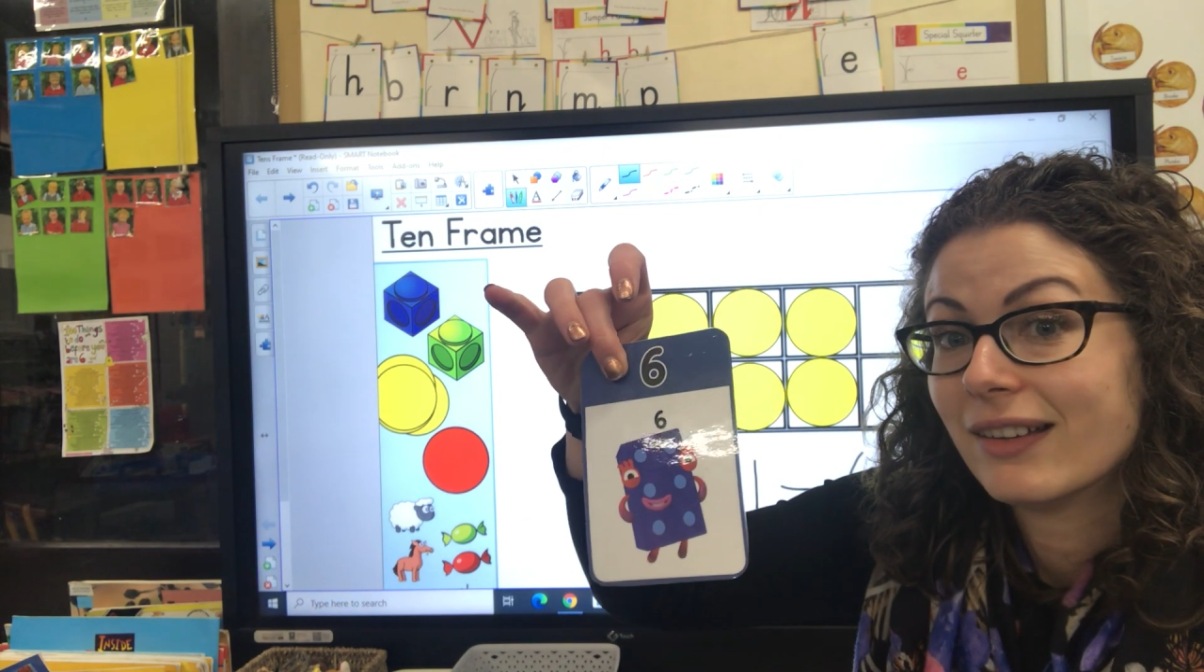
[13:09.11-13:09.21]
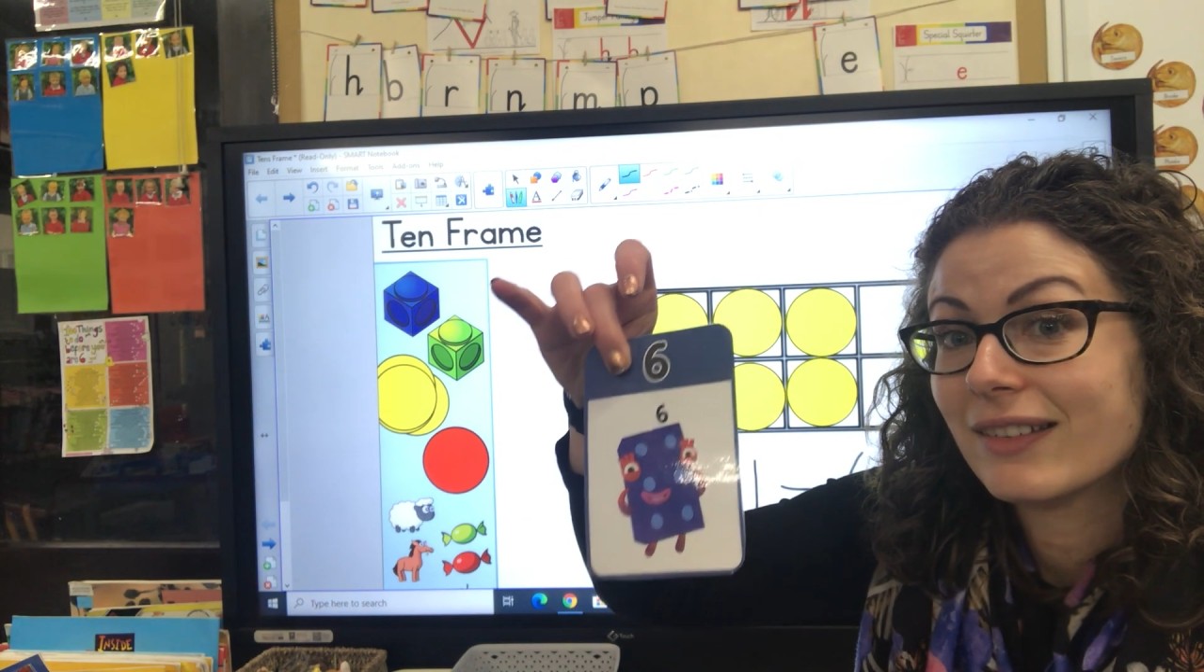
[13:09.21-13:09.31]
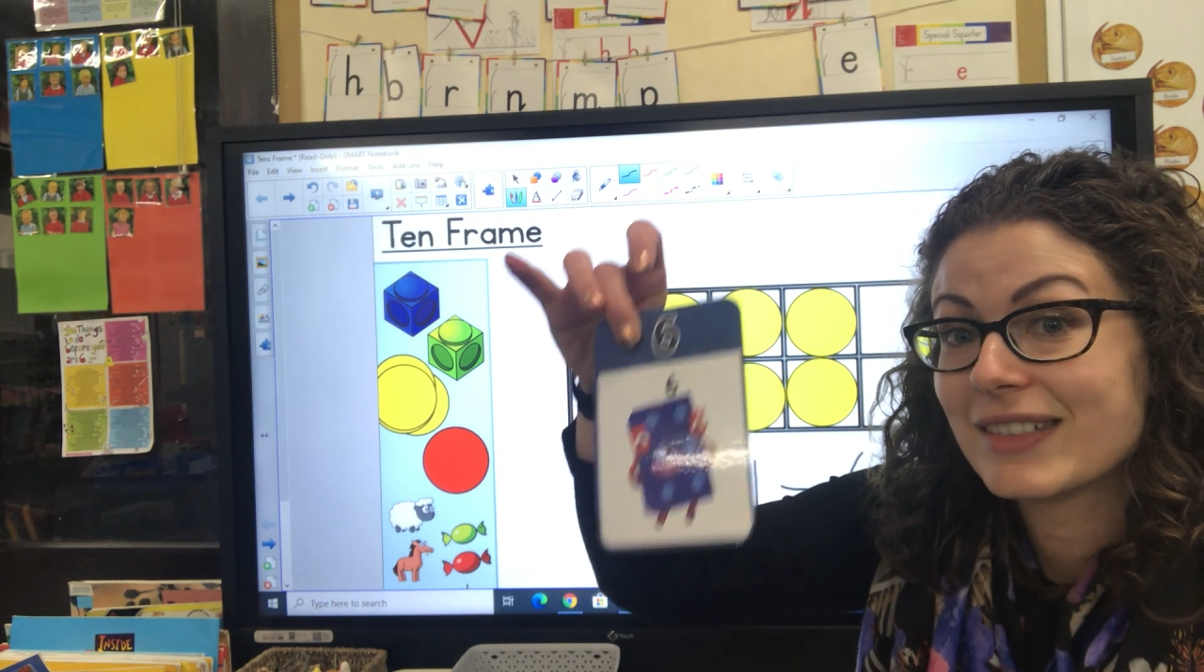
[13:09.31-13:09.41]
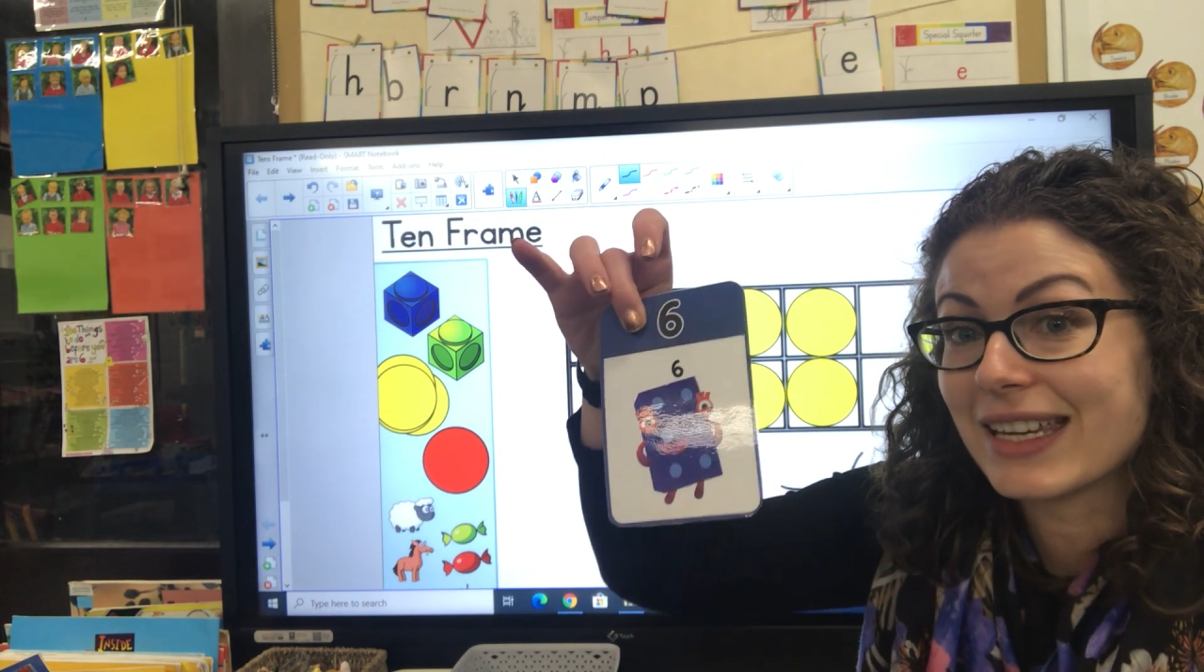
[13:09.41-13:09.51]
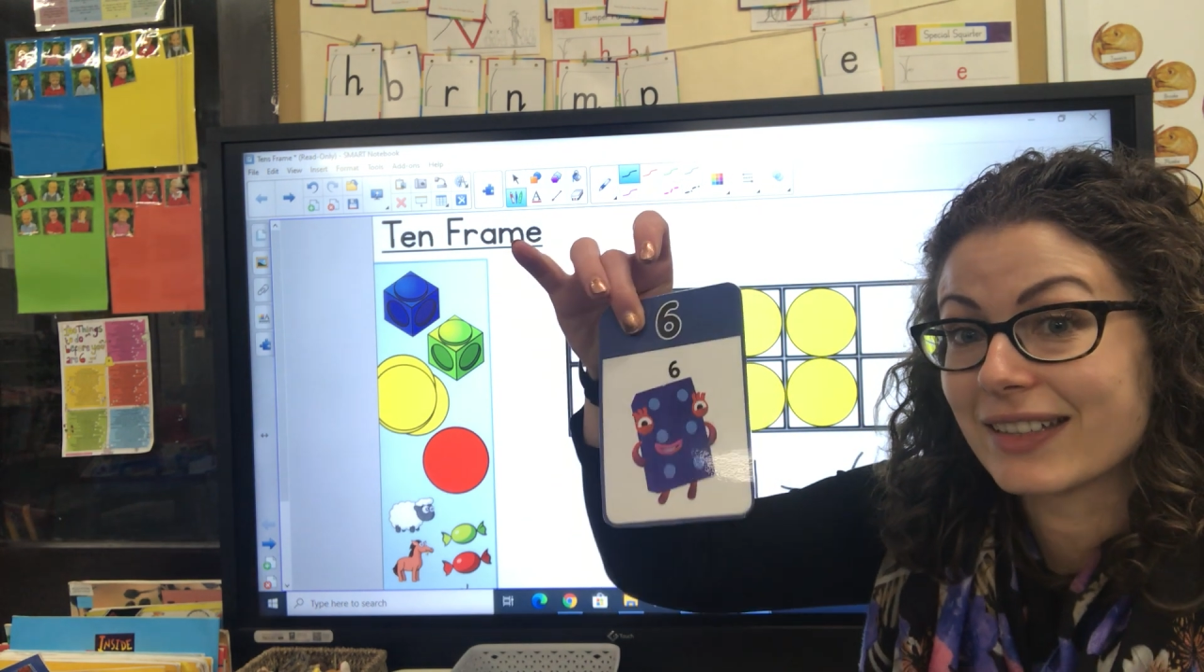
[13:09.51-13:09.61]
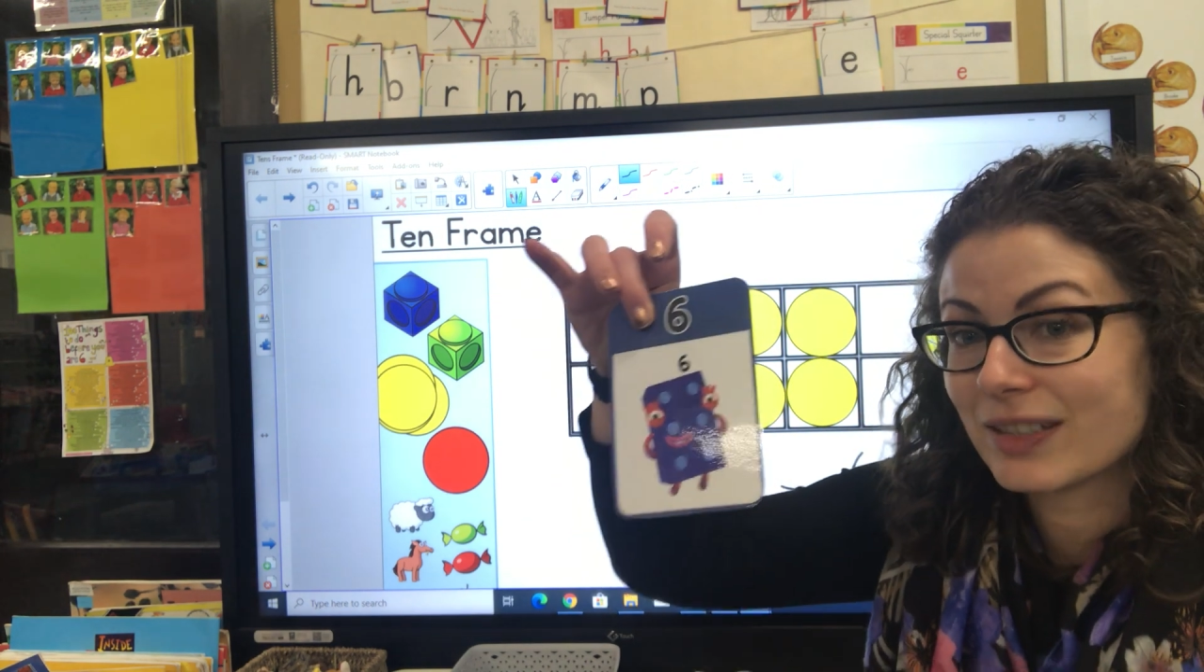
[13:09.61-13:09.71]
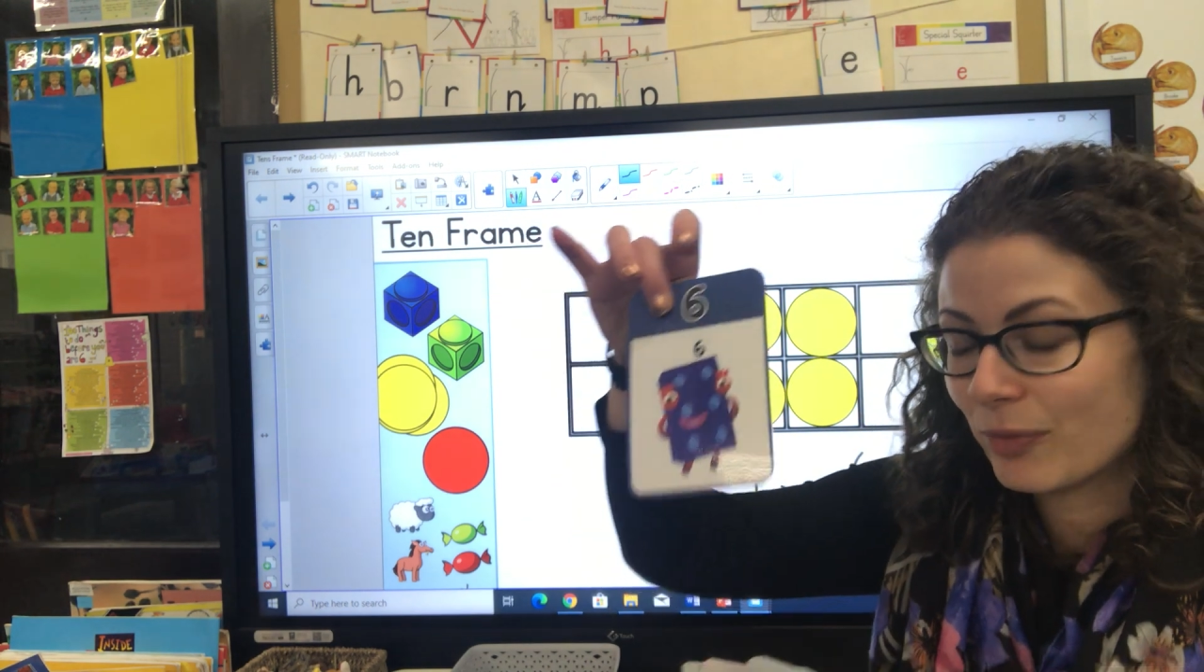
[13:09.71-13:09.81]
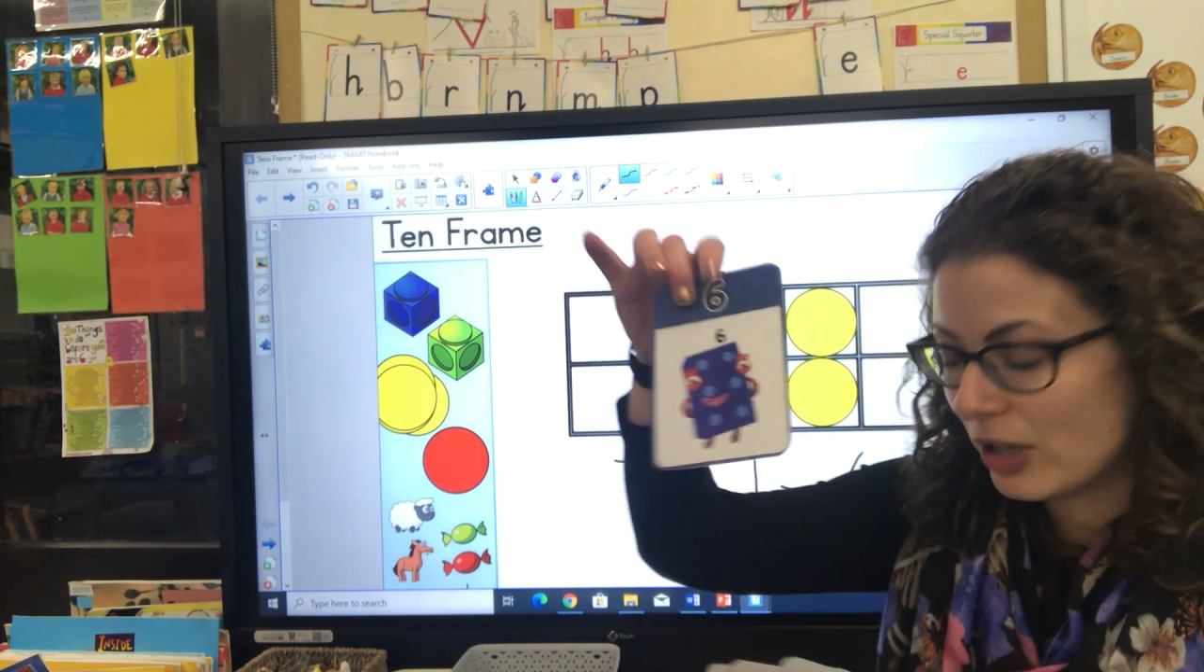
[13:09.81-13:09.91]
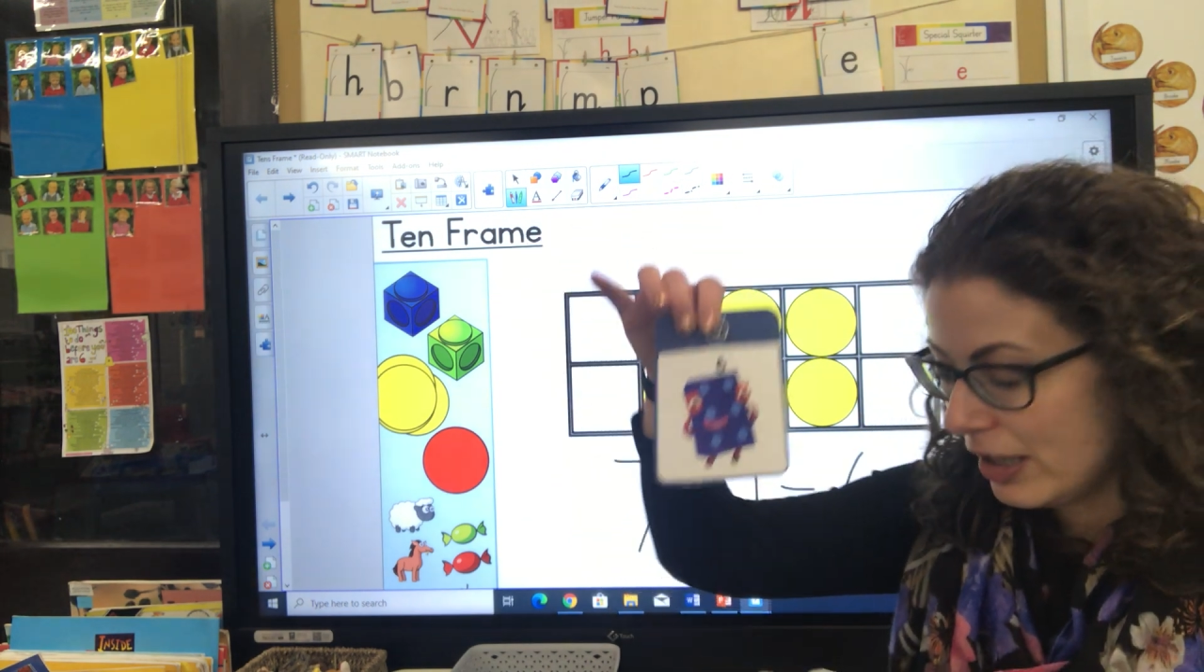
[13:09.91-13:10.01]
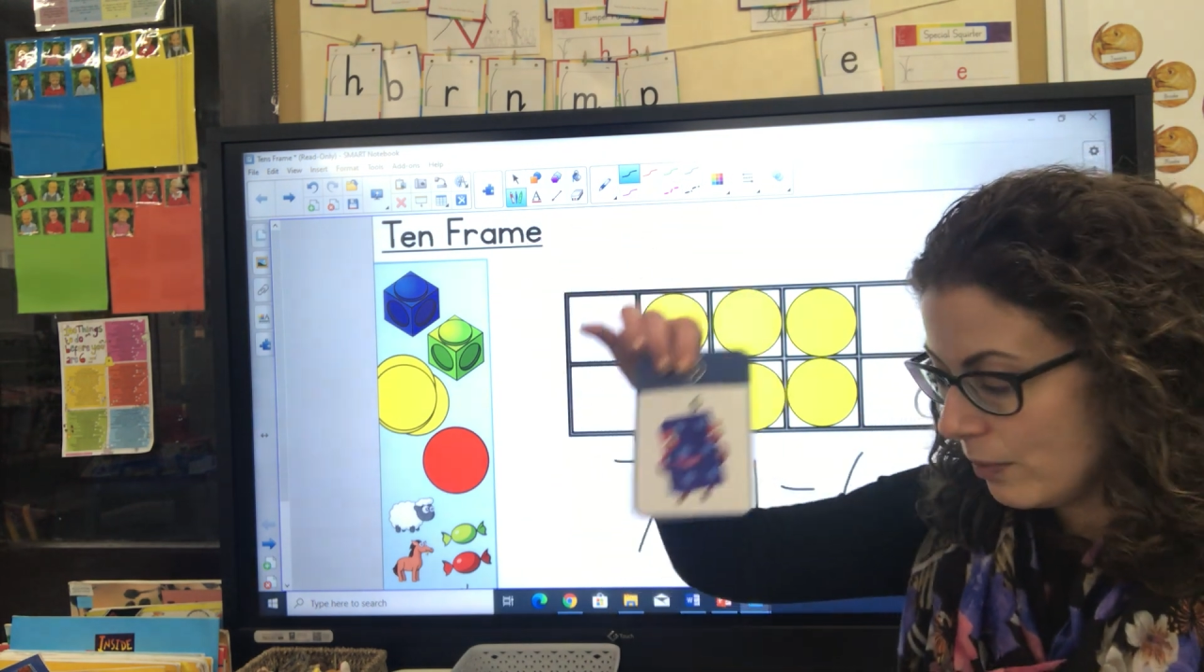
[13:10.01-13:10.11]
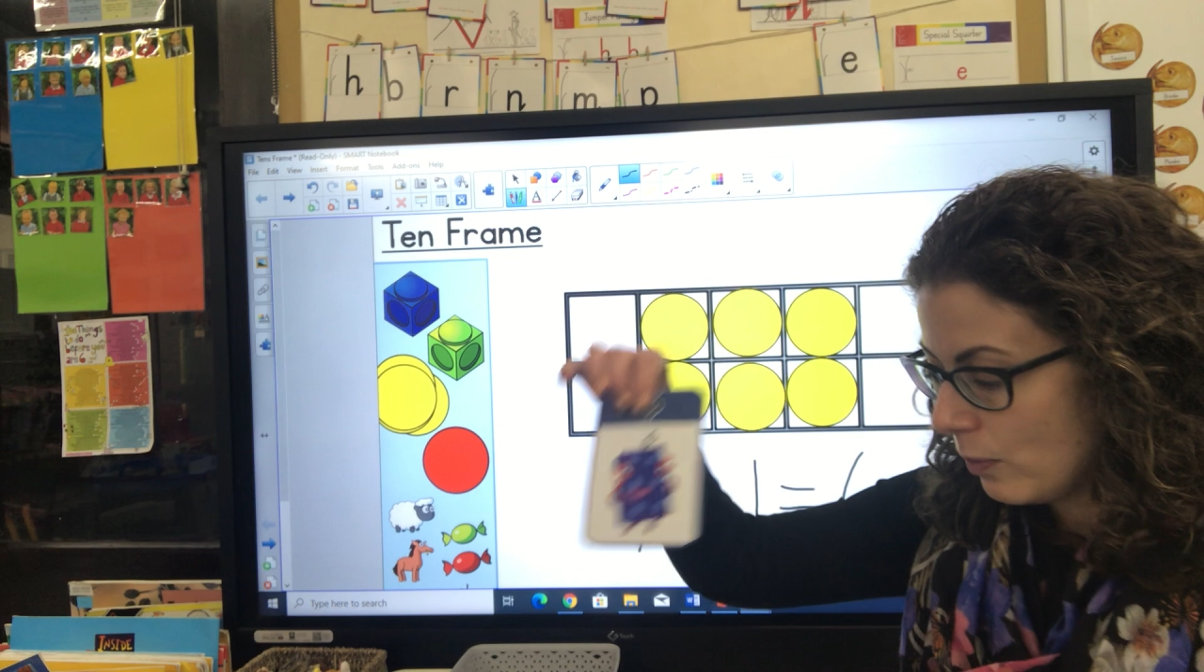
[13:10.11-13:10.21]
6, brilliant,